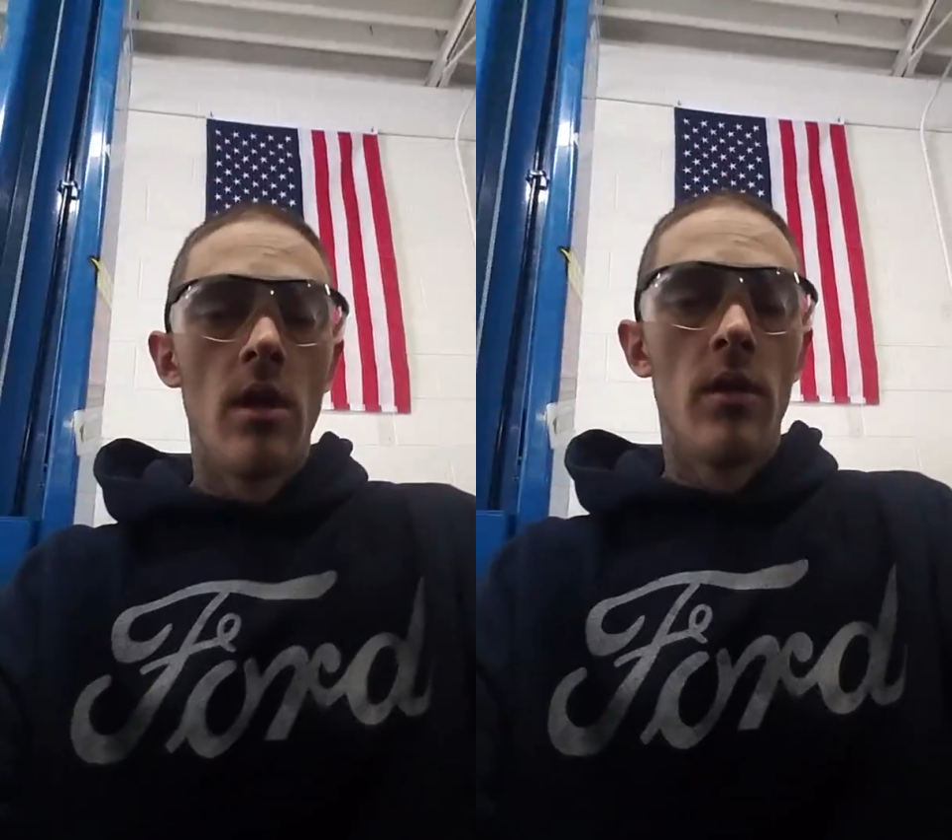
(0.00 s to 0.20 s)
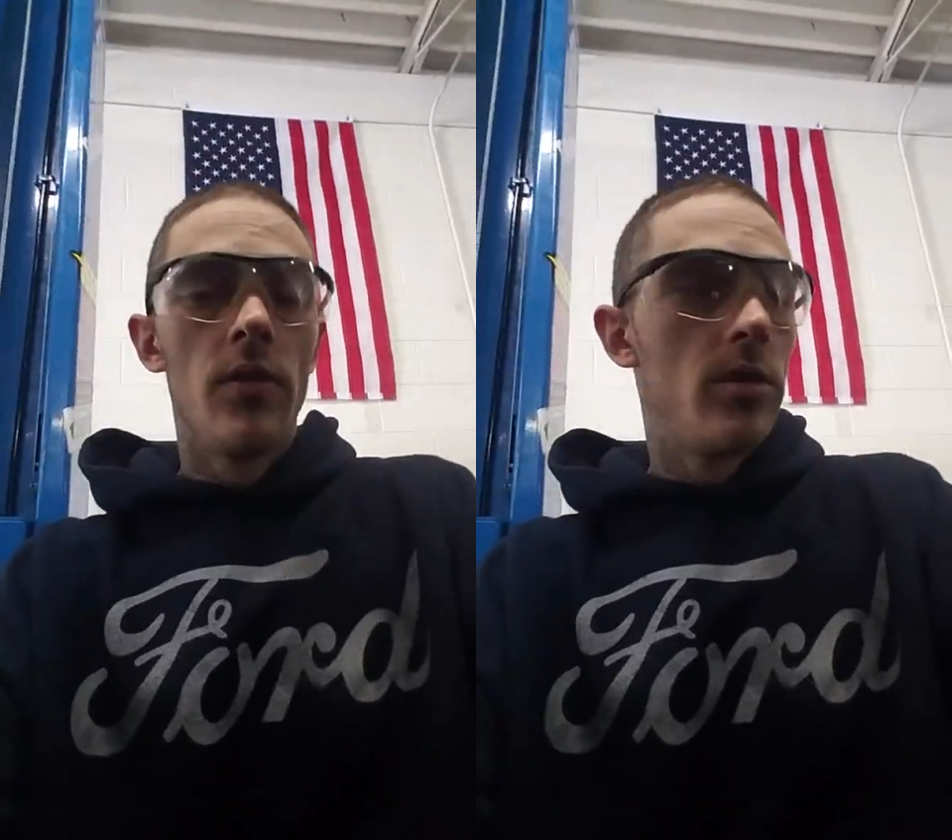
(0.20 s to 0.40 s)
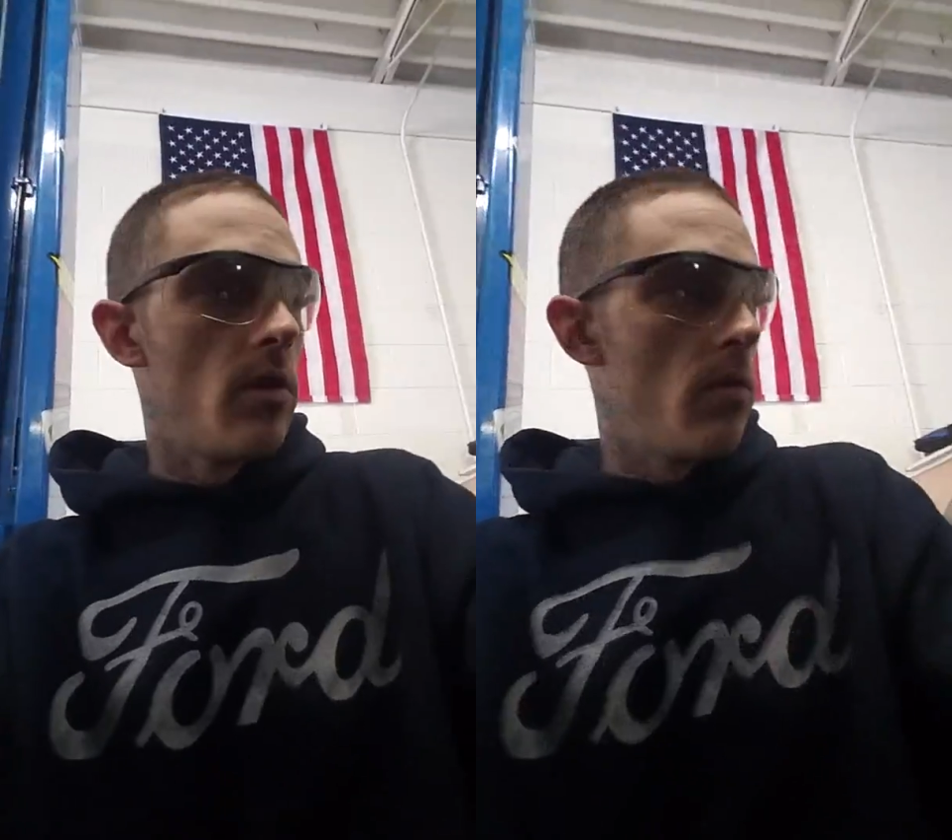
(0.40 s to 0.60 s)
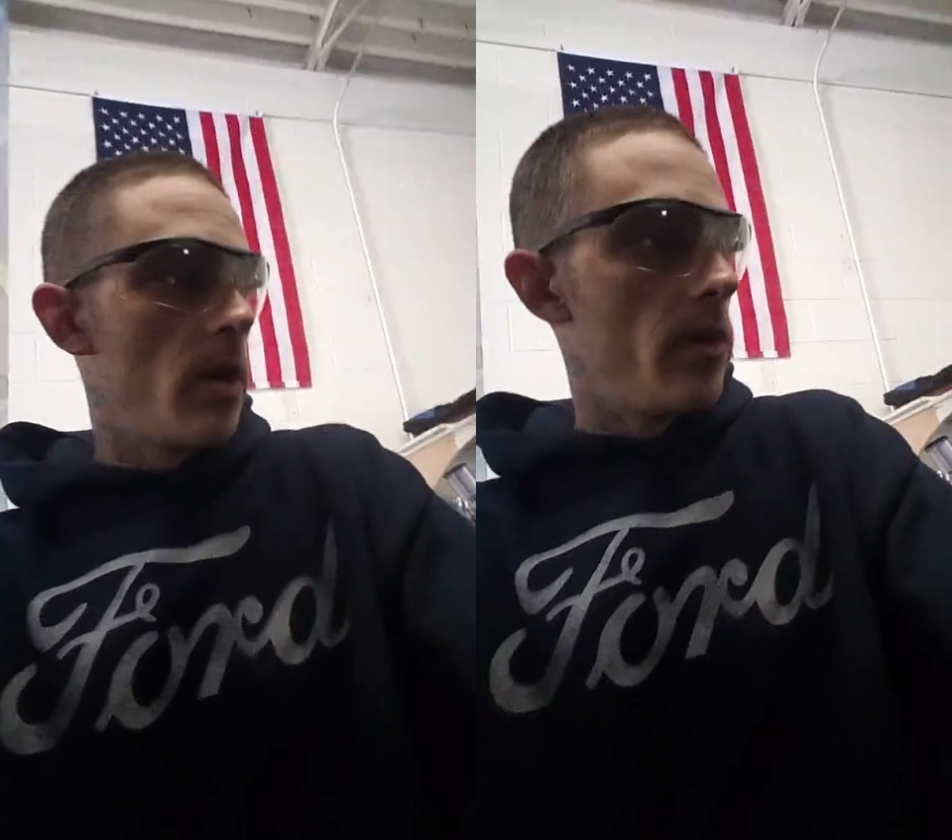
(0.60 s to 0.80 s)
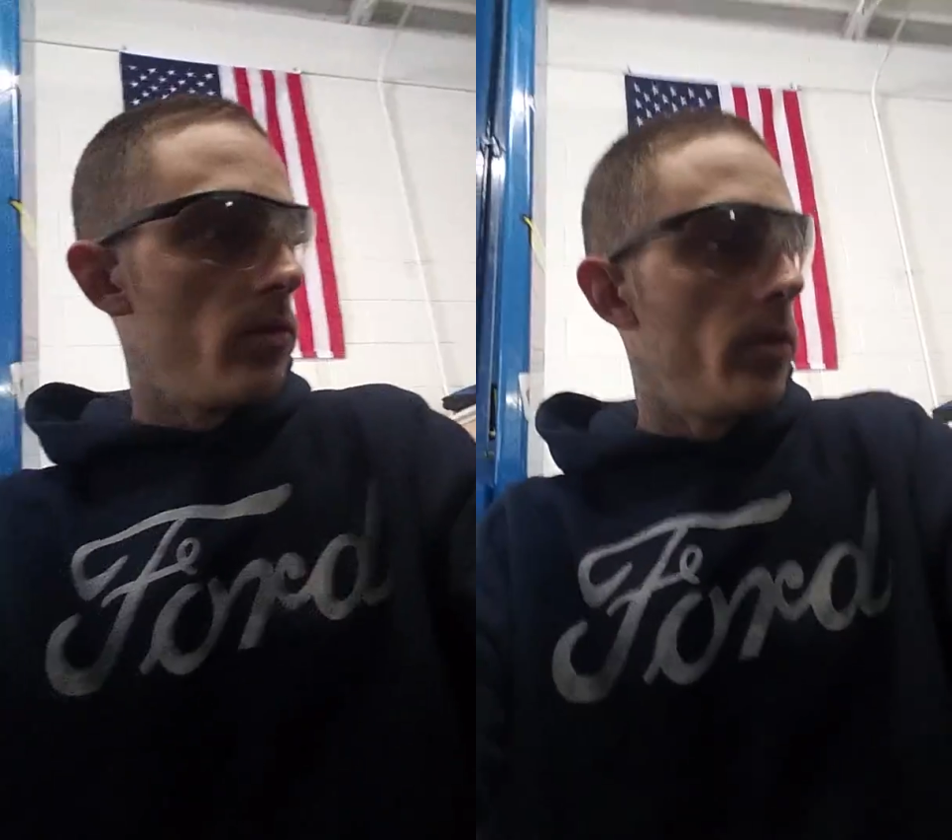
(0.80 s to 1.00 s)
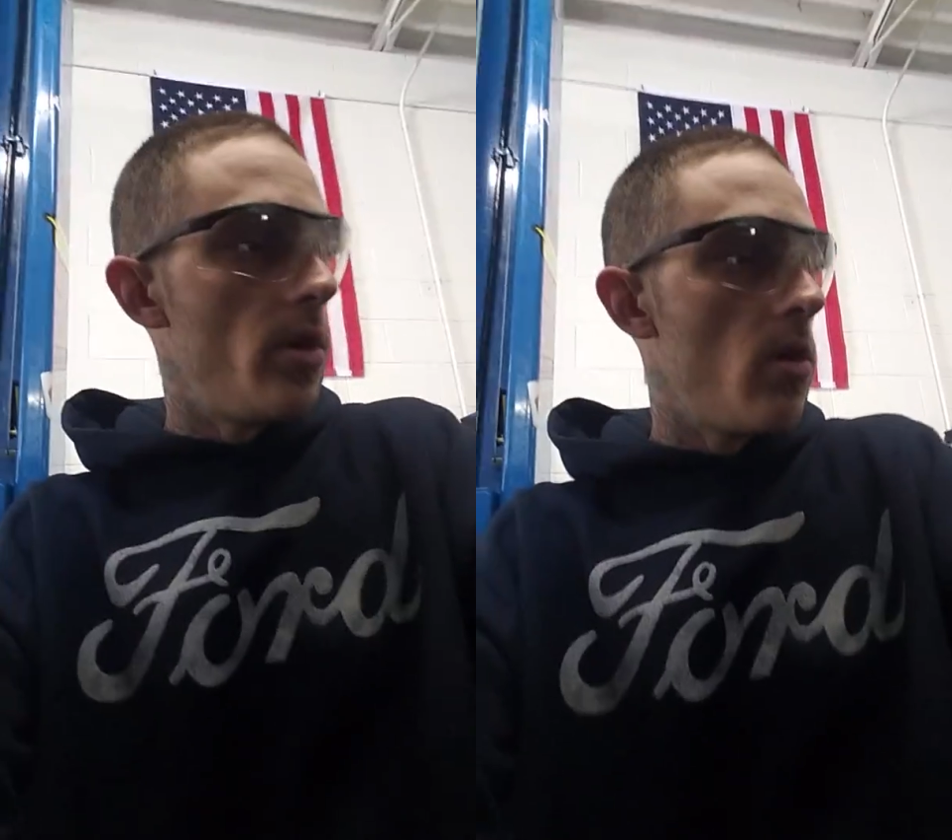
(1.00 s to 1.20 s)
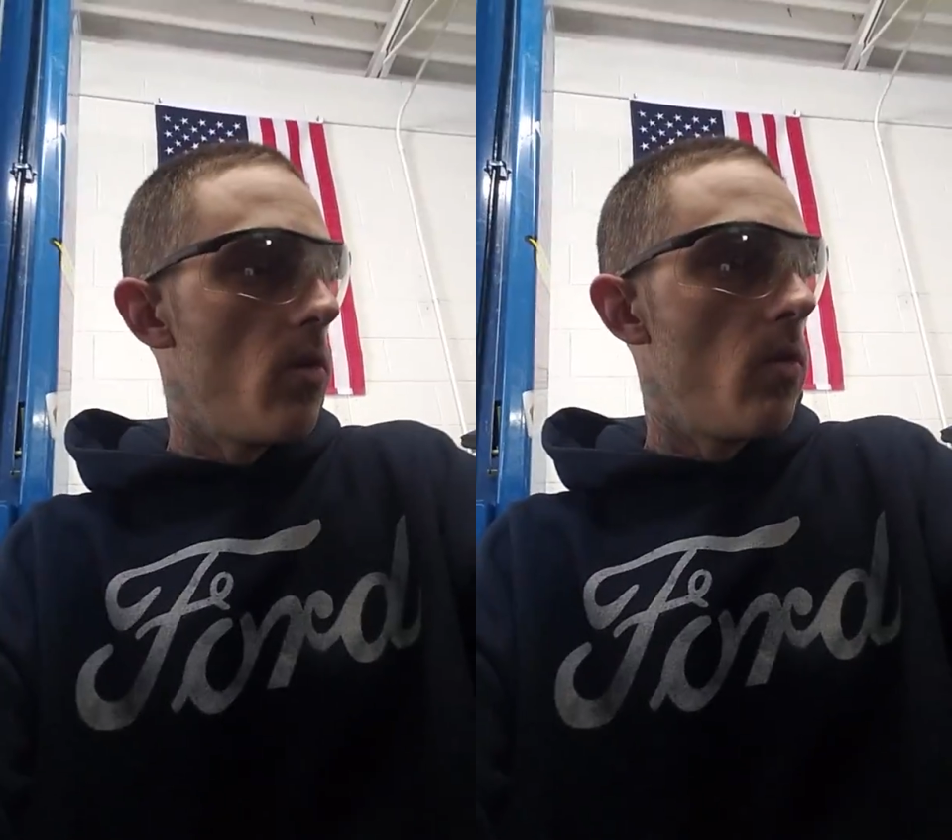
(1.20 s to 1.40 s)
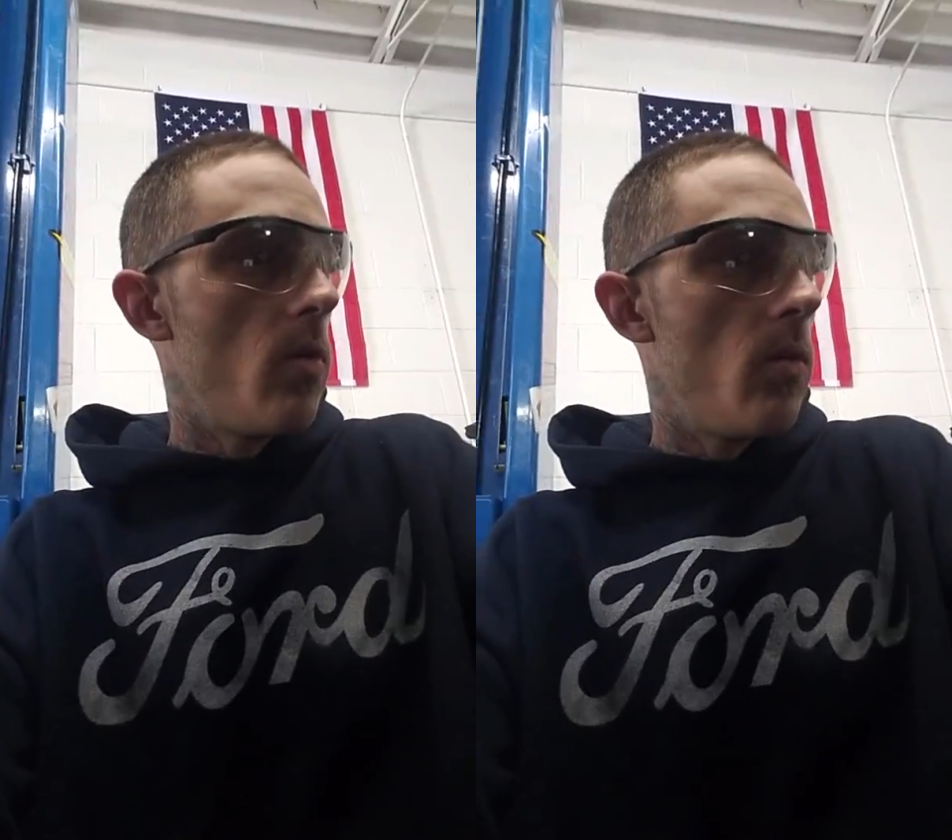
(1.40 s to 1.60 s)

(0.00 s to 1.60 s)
so I don't know